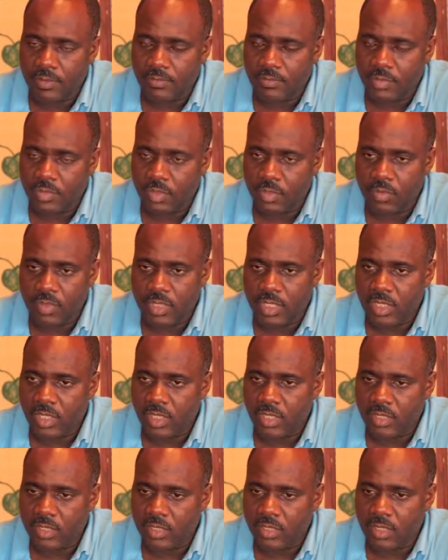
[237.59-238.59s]
so we
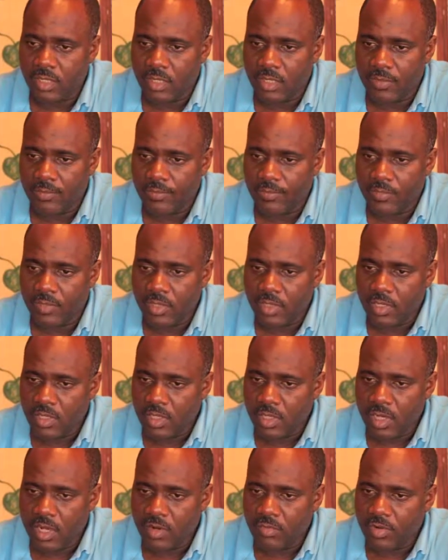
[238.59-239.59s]
can
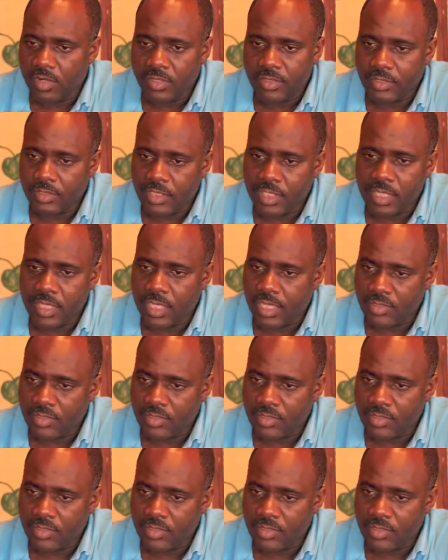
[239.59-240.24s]
guarantee a